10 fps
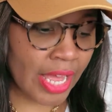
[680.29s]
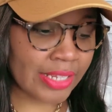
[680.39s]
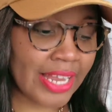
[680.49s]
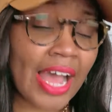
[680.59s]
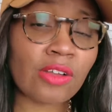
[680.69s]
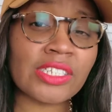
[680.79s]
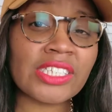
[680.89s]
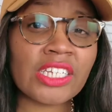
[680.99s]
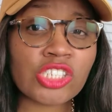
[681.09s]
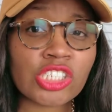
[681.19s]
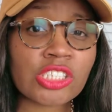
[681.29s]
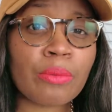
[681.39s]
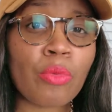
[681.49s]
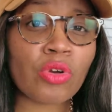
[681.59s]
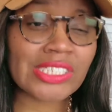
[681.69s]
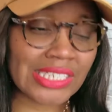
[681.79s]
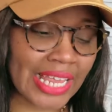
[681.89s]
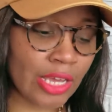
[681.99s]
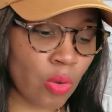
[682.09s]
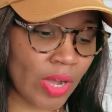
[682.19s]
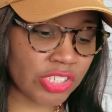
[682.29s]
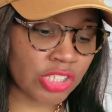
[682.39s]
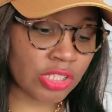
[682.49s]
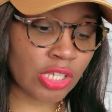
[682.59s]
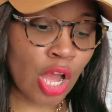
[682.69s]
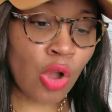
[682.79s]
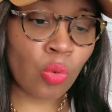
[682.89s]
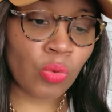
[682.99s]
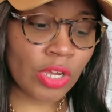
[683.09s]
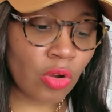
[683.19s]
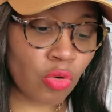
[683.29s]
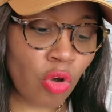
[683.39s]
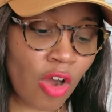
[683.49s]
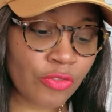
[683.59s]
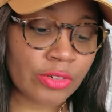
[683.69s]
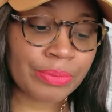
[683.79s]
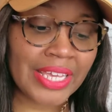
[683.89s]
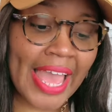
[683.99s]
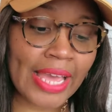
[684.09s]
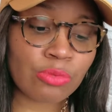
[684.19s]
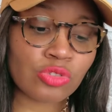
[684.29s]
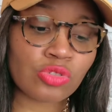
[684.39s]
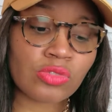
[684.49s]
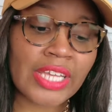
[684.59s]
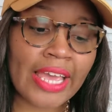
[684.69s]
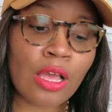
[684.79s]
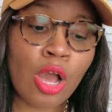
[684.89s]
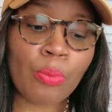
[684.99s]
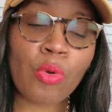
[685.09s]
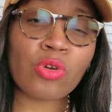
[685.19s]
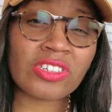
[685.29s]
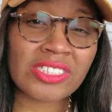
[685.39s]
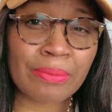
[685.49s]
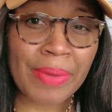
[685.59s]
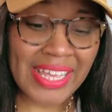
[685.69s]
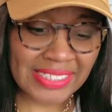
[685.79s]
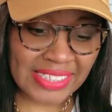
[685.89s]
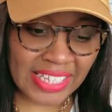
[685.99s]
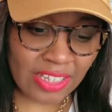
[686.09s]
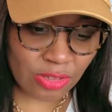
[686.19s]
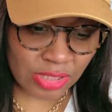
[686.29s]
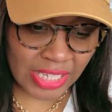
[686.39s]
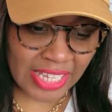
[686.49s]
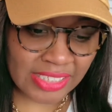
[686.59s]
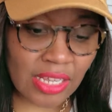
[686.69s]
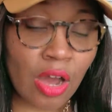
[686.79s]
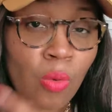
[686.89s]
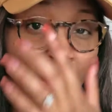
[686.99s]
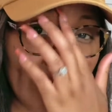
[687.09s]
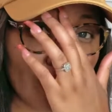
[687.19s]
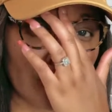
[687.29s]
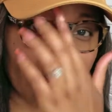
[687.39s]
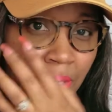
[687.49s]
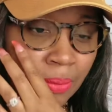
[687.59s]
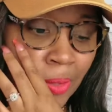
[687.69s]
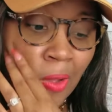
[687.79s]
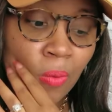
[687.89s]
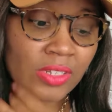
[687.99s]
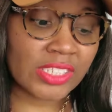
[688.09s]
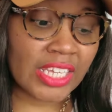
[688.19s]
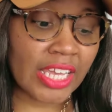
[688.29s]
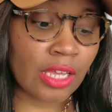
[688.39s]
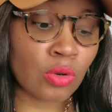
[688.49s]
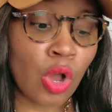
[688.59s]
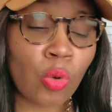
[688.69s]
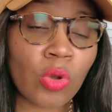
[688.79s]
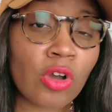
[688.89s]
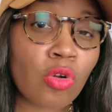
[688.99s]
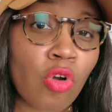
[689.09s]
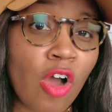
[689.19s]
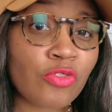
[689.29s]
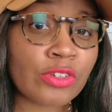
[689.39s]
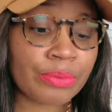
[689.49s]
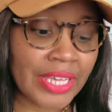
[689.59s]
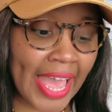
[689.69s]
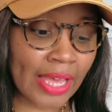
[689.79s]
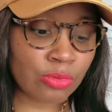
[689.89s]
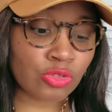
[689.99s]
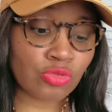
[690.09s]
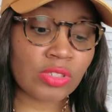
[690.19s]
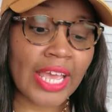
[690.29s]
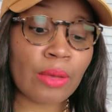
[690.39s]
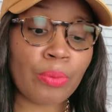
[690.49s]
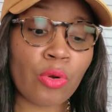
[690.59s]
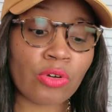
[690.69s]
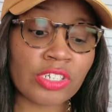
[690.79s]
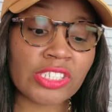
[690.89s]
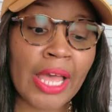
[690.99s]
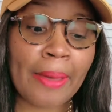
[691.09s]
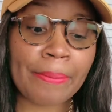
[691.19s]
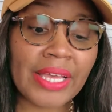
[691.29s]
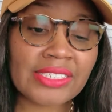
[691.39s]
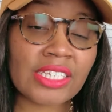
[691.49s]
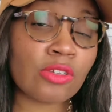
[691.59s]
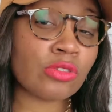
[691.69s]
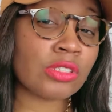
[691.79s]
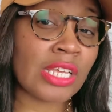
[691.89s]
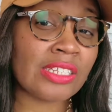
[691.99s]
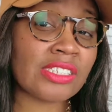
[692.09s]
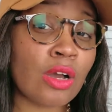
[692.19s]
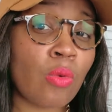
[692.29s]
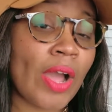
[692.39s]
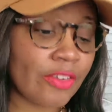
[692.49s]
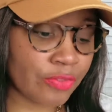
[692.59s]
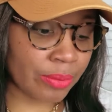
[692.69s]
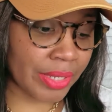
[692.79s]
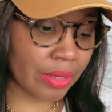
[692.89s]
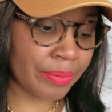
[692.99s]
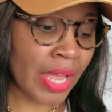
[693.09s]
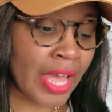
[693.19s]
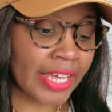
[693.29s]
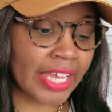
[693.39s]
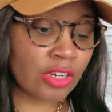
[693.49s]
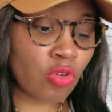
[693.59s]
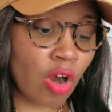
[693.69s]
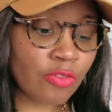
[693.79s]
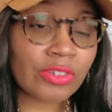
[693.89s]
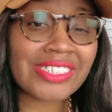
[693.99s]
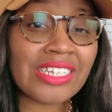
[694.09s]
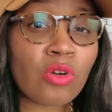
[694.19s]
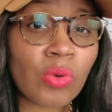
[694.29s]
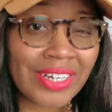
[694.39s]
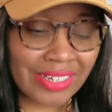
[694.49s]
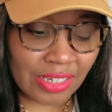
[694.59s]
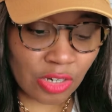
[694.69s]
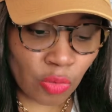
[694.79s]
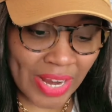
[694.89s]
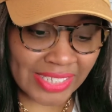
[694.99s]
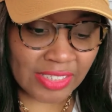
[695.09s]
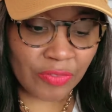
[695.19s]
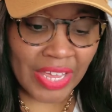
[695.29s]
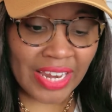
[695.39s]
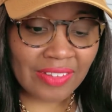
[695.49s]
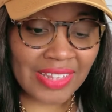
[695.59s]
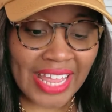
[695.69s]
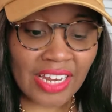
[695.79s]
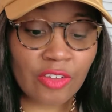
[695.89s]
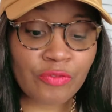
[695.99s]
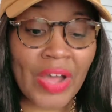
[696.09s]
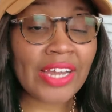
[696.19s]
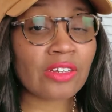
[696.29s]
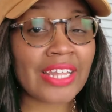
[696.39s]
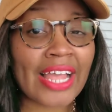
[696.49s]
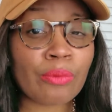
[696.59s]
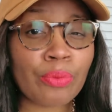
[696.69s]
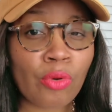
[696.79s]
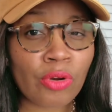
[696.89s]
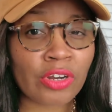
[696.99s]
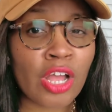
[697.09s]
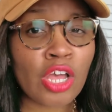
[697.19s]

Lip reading: Now, let's get into some more Slay questions. Will Crawford be able to take Porter's best skill sets away from him? Once again, will Crawford be able to take Porter's best skill sets away from him? Can Crawford deal with an aggressive and athletic fighter like Porter?